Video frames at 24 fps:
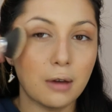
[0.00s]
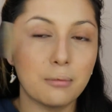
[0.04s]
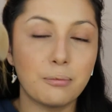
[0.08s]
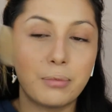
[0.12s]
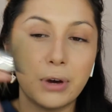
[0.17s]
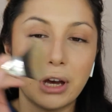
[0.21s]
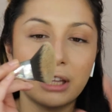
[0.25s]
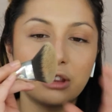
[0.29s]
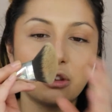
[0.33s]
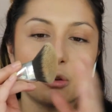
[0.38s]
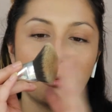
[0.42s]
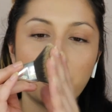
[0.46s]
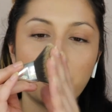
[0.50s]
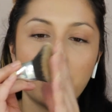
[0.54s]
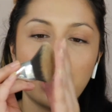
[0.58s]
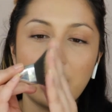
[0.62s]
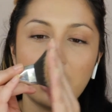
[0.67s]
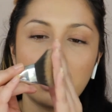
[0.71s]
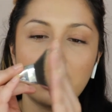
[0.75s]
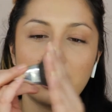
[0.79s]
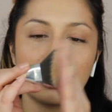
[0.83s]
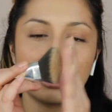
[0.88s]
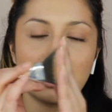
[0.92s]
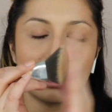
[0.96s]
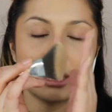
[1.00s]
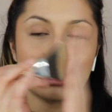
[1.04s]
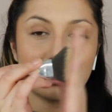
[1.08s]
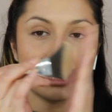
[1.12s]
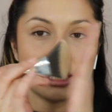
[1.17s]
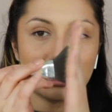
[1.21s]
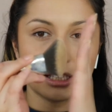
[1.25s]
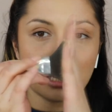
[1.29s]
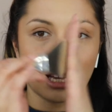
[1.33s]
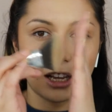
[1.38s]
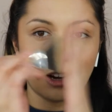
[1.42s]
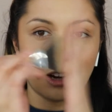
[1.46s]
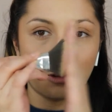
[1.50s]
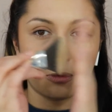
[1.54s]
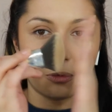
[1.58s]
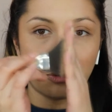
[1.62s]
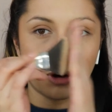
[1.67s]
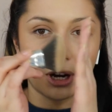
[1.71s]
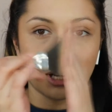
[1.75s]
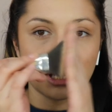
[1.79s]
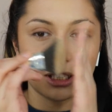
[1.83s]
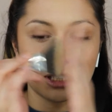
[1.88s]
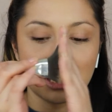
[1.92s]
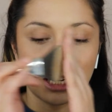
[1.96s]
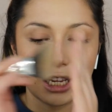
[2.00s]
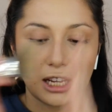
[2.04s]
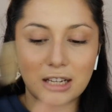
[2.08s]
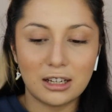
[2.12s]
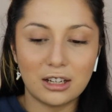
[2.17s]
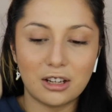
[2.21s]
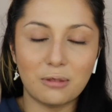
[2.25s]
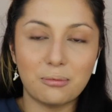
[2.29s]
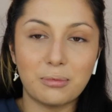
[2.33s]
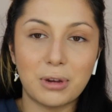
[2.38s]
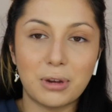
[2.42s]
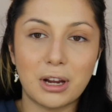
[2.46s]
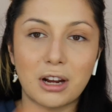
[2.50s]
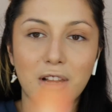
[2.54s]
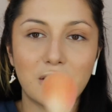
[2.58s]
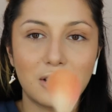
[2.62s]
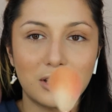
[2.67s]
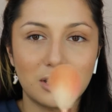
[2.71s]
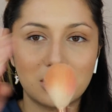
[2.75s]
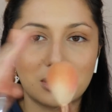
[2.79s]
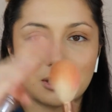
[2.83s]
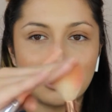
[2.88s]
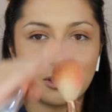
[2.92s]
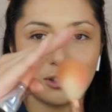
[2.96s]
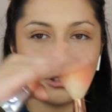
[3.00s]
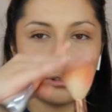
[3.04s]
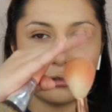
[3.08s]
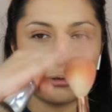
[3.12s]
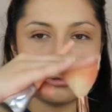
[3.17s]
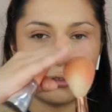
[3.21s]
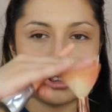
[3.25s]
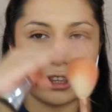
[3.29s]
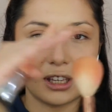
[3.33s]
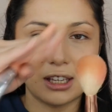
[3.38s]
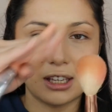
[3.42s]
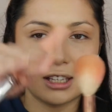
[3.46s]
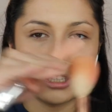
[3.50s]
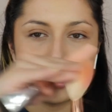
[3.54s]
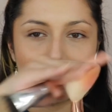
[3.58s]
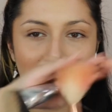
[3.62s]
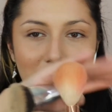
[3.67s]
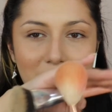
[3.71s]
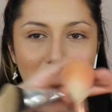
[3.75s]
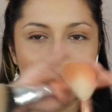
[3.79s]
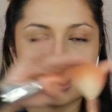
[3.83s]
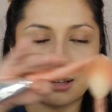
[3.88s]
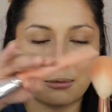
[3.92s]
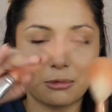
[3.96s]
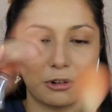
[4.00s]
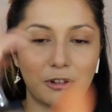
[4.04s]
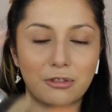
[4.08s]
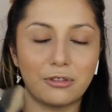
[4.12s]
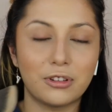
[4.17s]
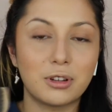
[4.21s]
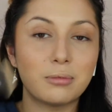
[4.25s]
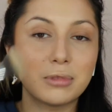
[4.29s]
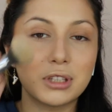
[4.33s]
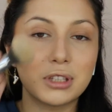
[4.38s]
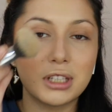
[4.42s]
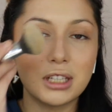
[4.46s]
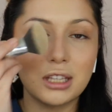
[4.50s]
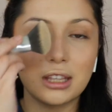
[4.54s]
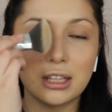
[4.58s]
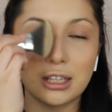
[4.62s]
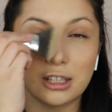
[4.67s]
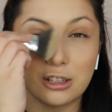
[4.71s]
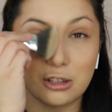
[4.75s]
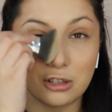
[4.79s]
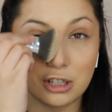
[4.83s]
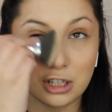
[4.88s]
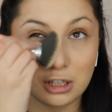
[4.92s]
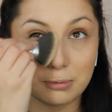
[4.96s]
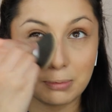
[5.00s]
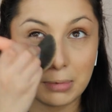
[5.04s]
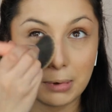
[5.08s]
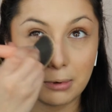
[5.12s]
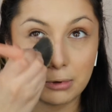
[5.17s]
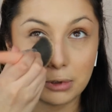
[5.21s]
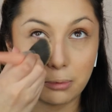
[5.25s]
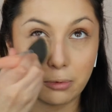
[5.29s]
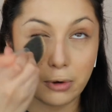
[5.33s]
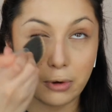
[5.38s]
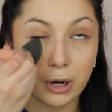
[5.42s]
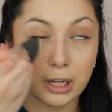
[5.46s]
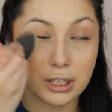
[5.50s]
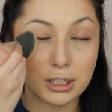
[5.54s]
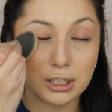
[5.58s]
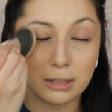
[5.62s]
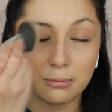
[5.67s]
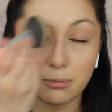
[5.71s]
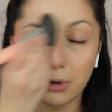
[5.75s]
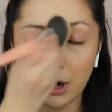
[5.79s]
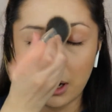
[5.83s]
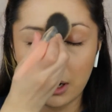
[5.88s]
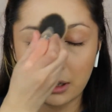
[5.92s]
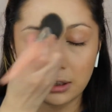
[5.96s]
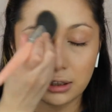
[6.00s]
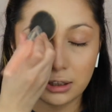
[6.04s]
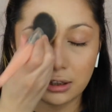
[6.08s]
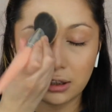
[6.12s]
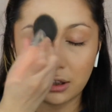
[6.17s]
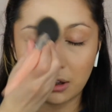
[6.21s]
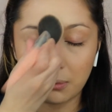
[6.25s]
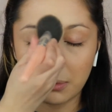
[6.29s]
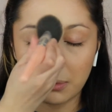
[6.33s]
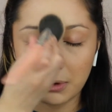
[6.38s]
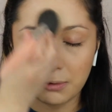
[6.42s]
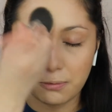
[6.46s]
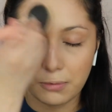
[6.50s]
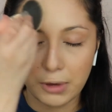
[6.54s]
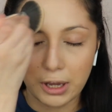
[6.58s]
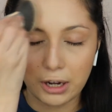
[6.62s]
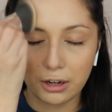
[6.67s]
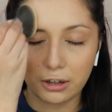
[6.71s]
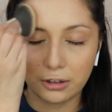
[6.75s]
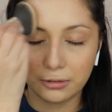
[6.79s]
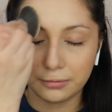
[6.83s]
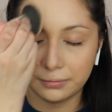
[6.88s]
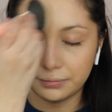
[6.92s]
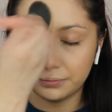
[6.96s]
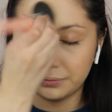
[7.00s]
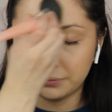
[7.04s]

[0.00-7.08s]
But the way this is kind of pressed in compared to this that's a lot more flimsy, this will just be able to press in product a little bit better.